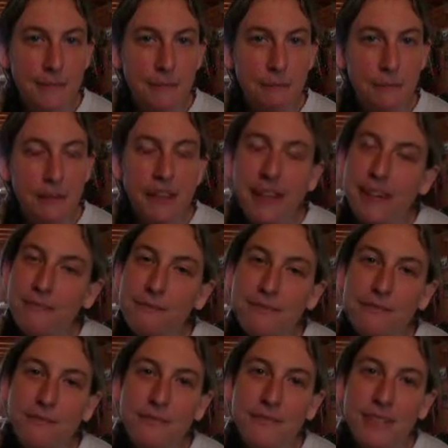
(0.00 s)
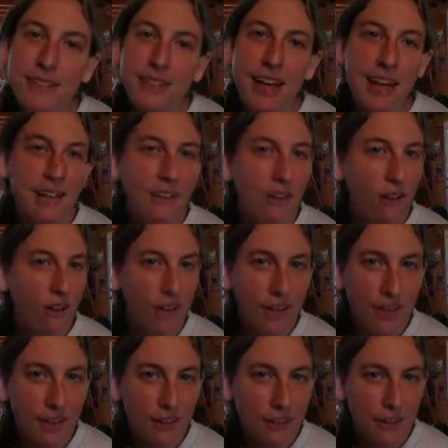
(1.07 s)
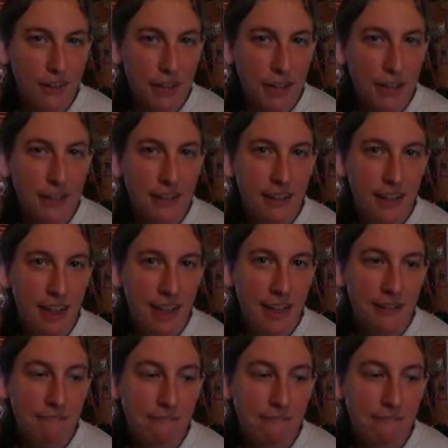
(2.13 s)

But yeah, that is all I have to say today.